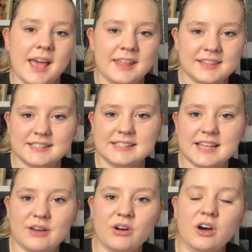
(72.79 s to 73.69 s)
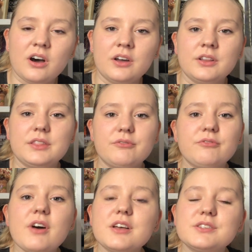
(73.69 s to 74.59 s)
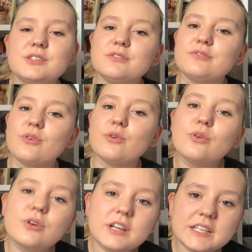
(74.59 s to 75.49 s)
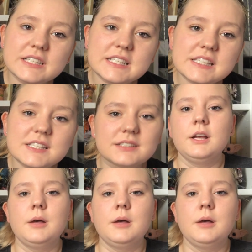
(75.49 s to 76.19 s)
and this is out on the 1st of August.